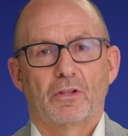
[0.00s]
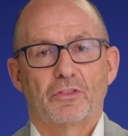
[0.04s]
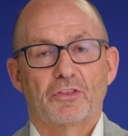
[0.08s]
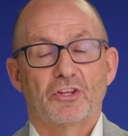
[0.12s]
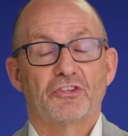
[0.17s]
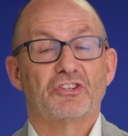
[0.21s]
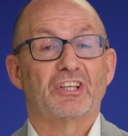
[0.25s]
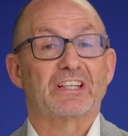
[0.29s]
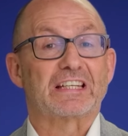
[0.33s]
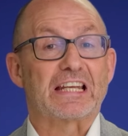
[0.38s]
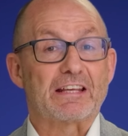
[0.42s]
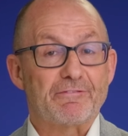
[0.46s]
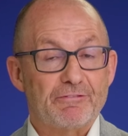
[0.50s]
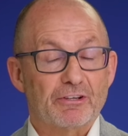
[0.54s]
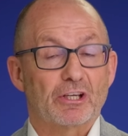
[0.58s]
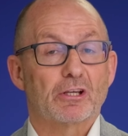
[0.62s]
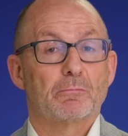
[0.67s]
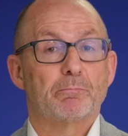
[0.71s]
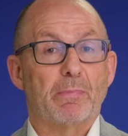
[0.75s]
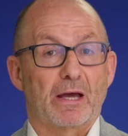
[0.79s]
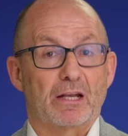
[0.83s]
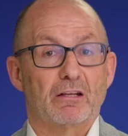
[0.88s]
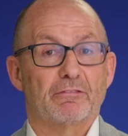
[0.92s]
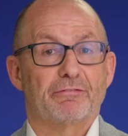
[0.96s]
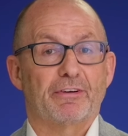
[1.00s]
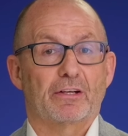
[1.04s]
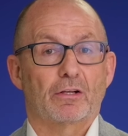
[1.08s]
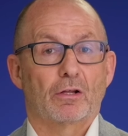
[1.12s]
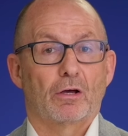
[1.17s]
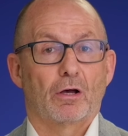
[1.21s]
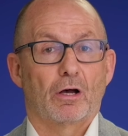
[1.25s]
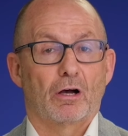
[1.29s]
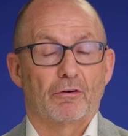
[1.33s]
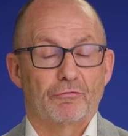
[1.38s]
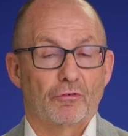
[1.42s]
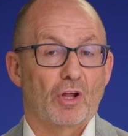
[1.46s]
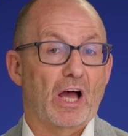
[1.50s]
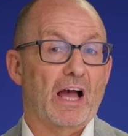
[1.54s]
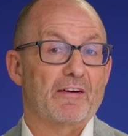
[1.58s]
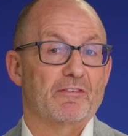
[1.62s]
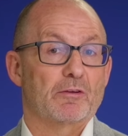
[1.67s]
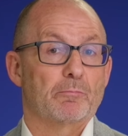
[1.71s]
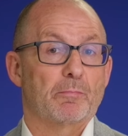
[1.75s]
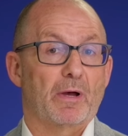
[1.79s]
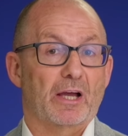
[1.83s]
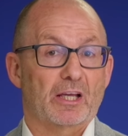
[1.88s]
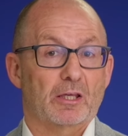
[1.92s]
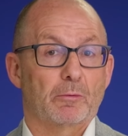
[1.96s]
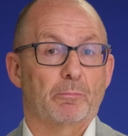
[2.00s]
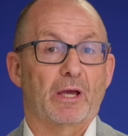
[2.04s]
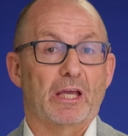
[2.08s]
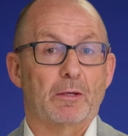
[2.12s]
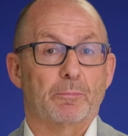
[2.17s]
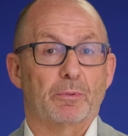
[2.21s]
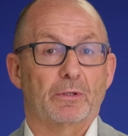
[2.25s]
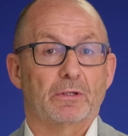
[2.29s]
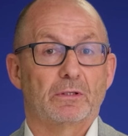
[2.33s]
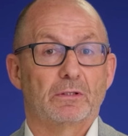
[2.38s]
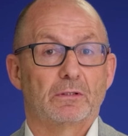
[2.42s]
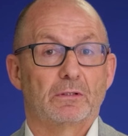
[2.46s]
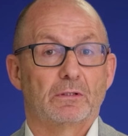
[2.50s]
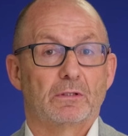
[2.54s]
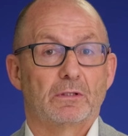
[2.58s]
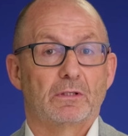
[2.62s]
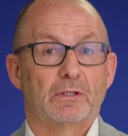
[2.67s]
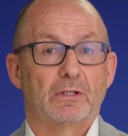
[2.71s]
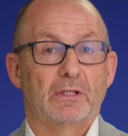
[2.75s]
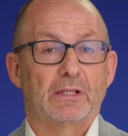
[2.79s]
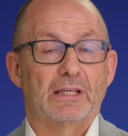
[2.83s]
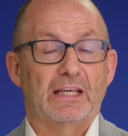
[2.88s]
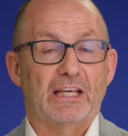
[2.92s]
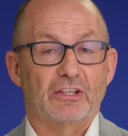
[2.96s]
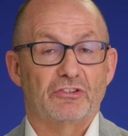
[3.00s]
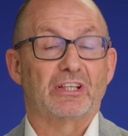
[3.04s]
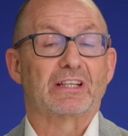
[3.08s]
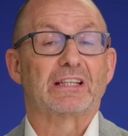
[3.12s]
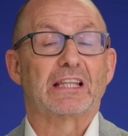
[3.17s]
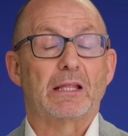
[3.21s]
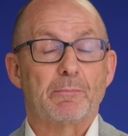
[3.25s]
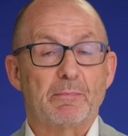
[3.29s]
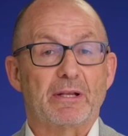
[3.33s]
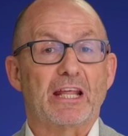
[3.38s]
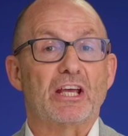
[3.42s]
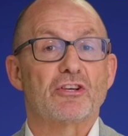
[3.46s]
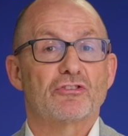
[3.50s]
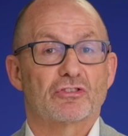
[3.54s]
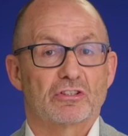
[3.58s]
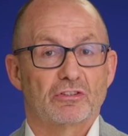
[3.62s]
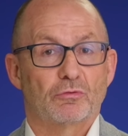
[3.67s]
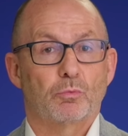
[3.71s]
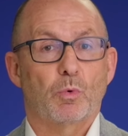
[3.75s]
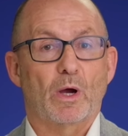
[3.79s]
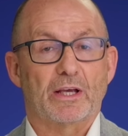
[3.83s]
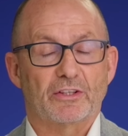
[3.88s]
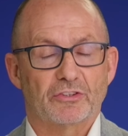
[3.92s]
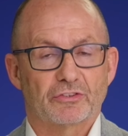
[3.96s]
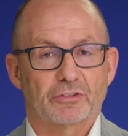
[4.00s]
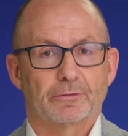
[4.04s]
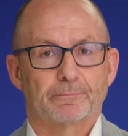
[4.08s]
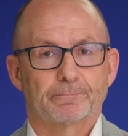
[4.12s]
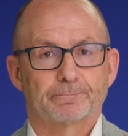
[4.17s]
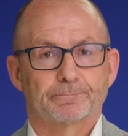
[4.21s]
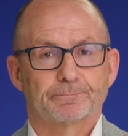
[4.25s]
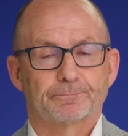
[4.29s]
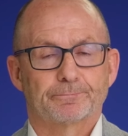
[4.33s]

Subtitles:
The significant benefit of not having backing paper is the elimination of waste.